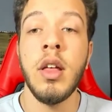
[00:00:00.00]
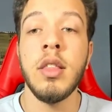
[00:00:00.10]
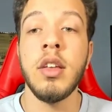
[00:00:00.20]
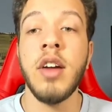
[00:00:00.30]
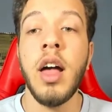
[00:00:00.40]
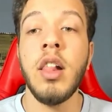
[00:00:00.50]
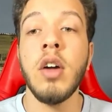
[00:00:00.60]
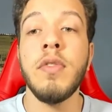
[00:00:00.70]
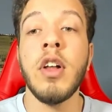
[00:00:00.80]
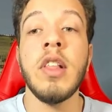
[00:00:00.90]
The
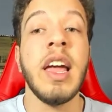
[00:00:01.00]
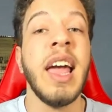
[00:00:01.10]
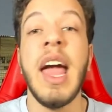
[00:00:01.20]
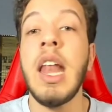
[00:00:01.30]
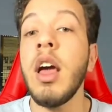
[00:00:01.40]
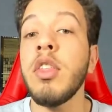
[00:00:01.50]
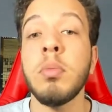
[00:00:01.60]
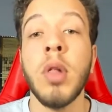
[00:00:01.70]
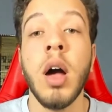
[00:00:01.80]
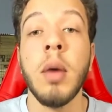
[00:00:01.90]
dialogue felt like any other
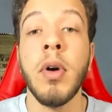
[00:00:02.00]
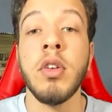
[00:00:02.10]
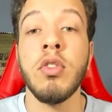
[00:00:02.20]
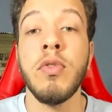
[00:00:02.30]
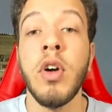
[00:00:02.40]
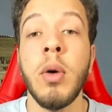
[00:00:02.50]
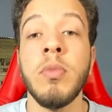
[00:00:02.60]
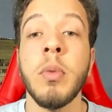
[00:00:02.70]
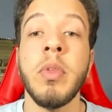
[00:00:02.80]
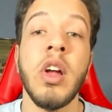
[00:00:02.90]
blockbuster film
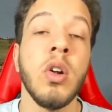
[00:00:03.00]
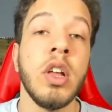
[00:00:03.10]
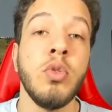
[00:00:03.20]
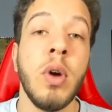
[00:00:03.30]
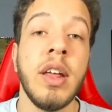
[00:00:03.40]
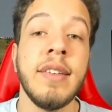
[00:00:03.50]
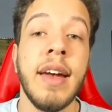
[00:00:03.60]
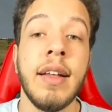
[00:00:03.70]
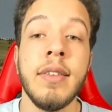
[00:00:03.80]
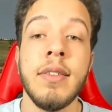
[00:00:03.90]
from the early
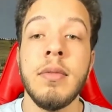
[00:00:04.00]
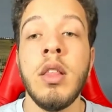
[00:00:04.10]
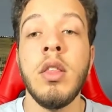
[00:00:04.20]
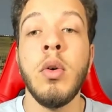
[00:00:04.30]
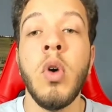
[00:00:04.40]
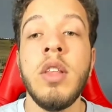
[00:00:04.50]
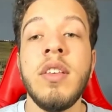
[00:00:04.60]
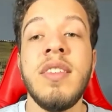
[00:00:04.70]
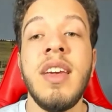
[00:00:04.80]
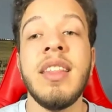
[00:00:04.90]
2010s. The one
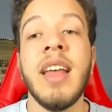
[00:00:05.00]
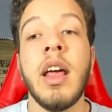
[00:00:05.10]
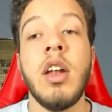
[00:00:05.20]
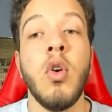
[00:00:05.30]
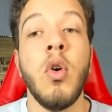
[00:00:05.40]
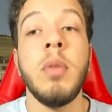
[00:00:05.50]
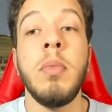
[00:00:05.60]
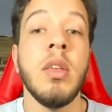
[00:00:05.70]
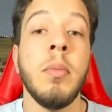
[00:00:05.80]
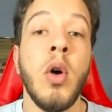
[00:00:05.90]
scene that annoyed
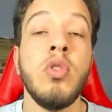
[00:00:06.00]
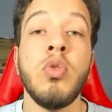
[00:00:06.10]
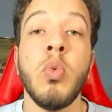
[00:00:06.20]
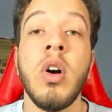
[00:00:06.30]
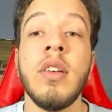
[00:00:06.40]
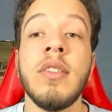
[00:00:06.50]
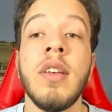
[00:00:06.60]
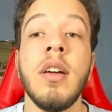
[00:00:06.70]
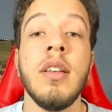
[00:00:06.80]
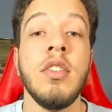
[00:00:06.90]
me the most was
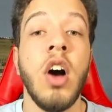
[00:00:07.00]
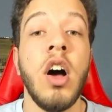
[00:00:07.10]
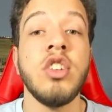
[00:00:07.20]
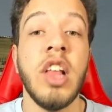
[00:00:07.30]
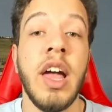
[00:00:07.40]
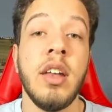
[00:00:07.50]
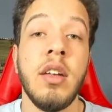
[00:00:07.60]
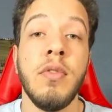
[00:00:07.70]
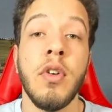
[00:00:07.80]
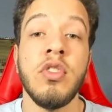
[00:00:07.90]
Dodge
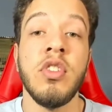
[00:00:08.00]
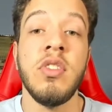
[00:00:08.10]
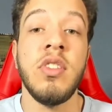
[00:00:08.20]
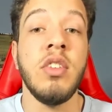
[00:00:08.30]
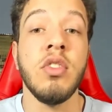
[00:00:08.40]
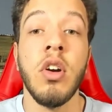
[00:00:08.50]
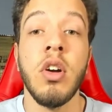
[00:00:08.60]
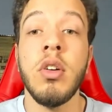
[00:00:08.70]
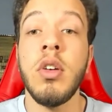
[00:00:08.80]
Landon versus Caesar.